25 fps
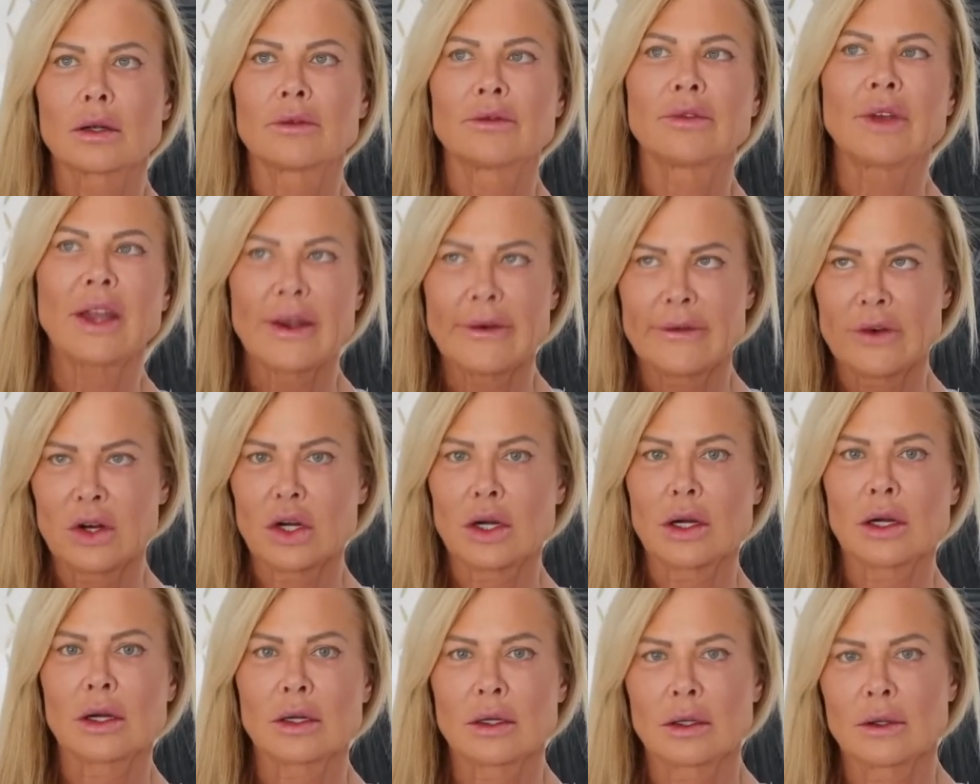favor.
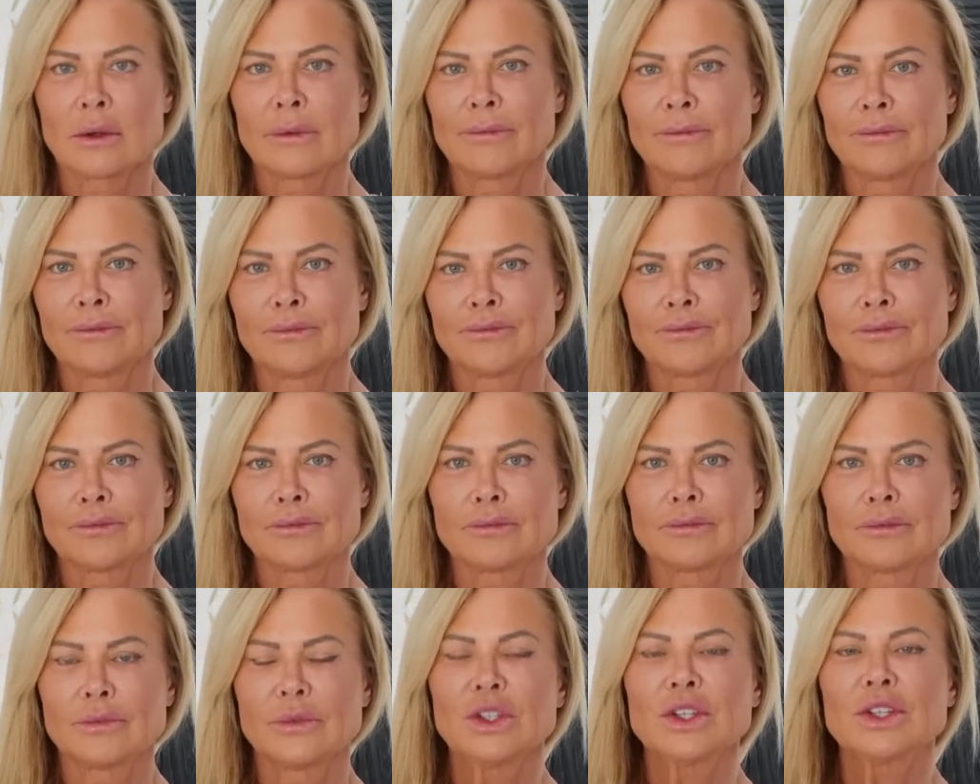
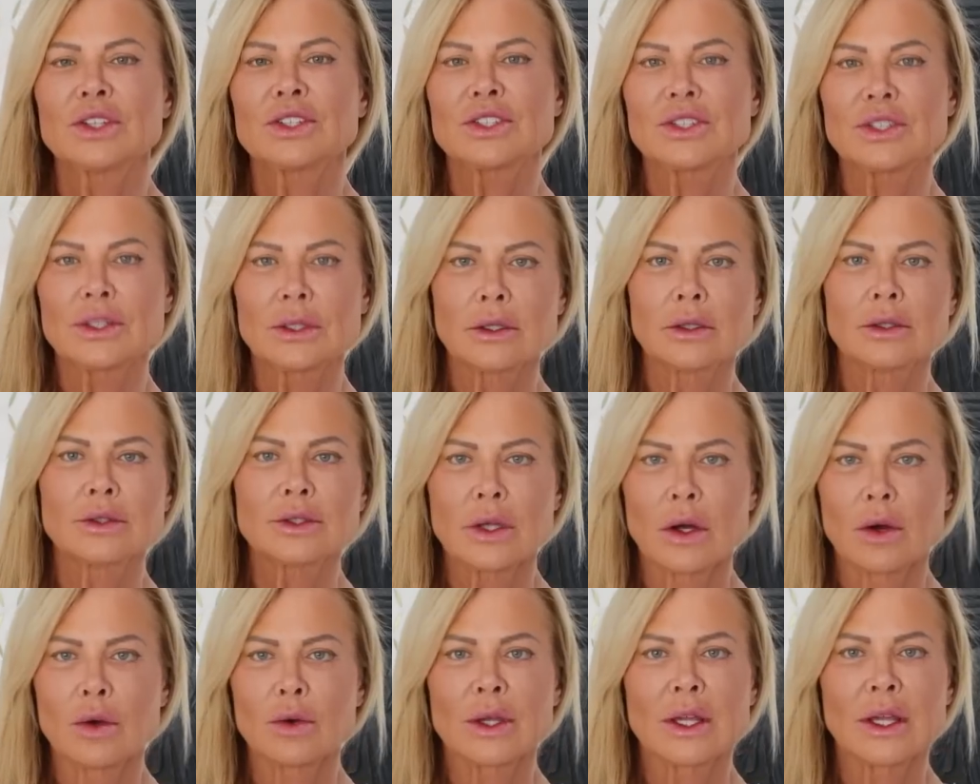You still
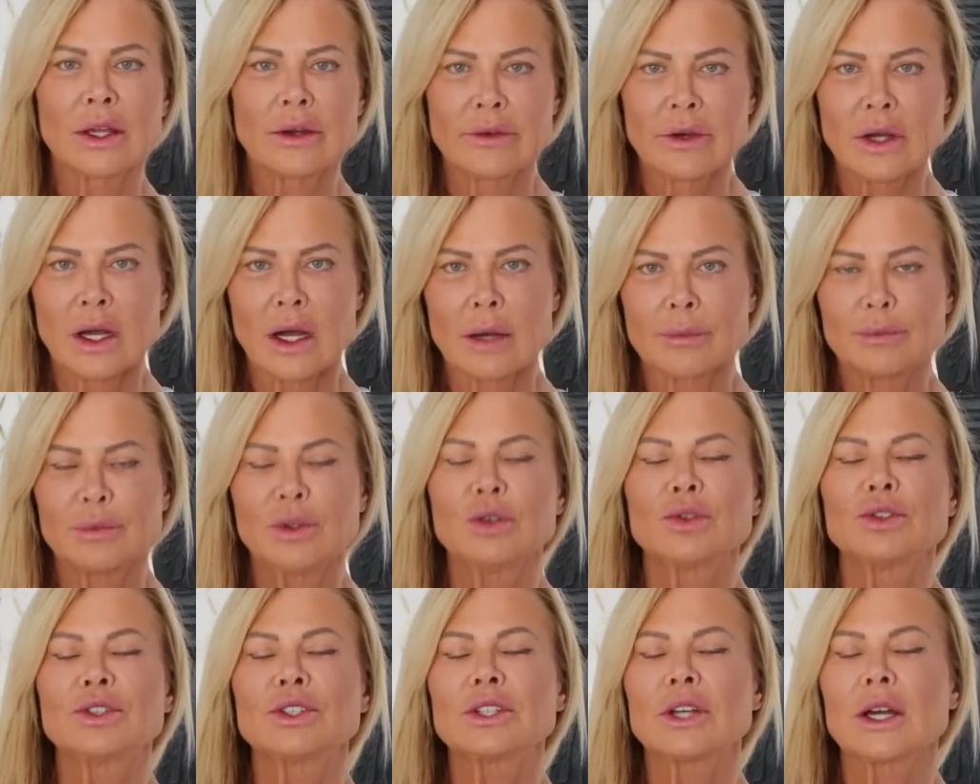don't give up.
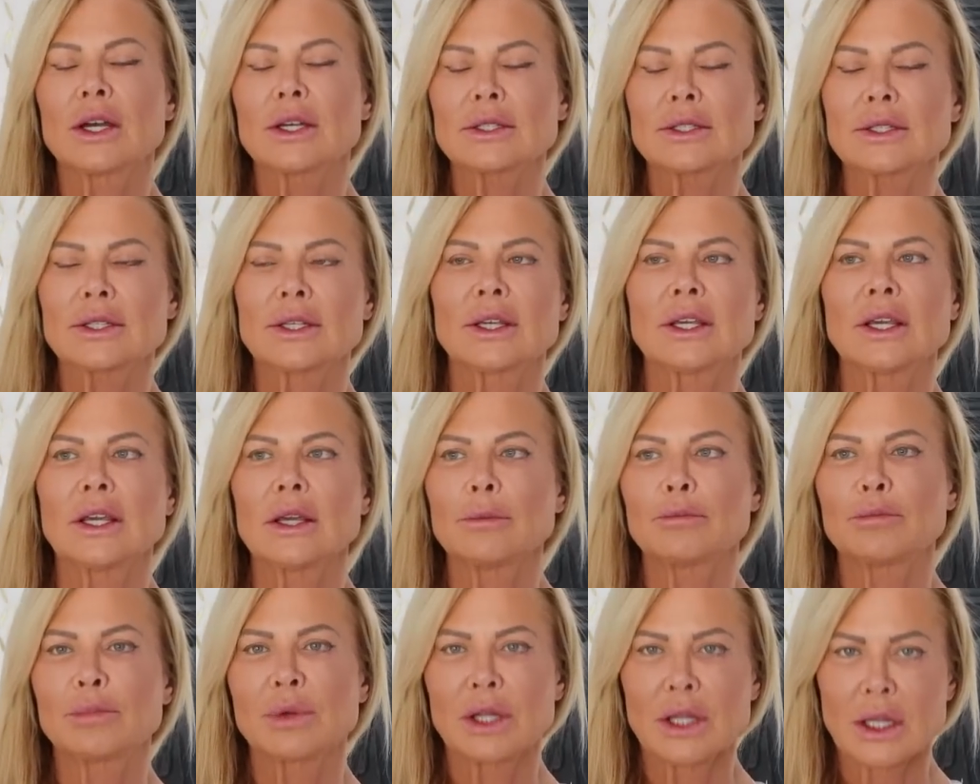You just
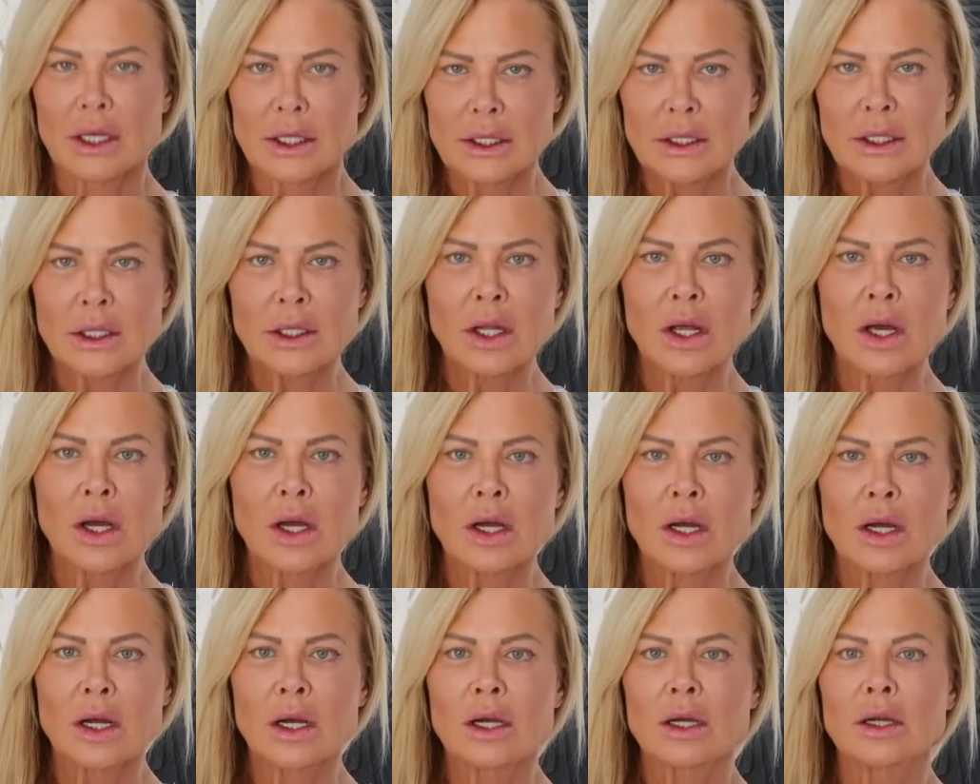keep plugging
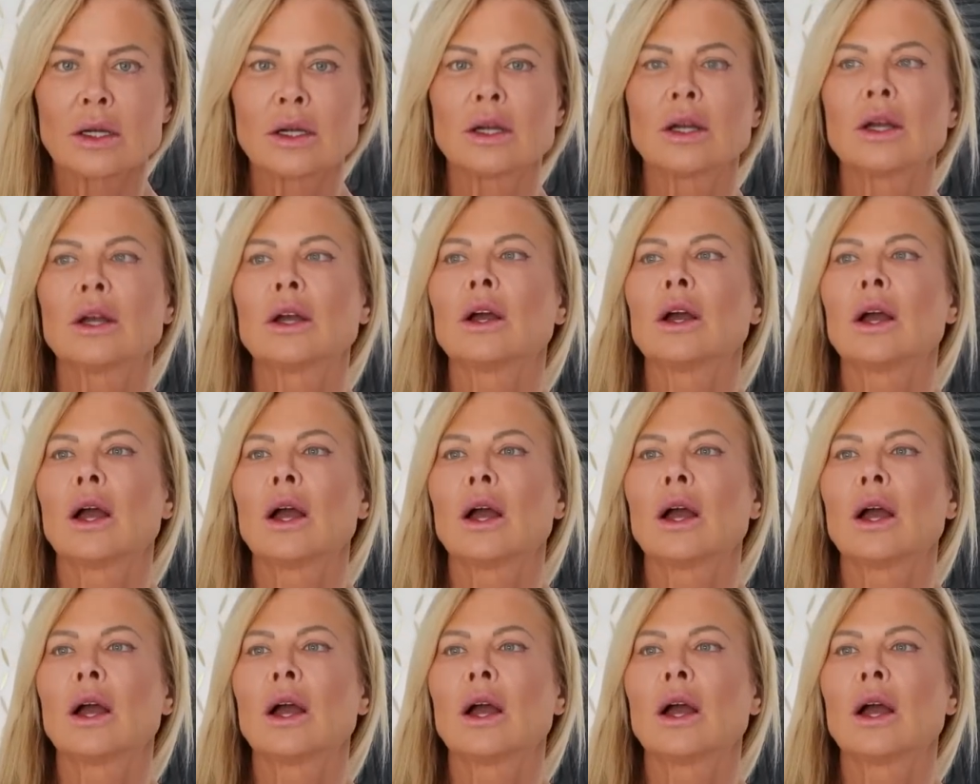along,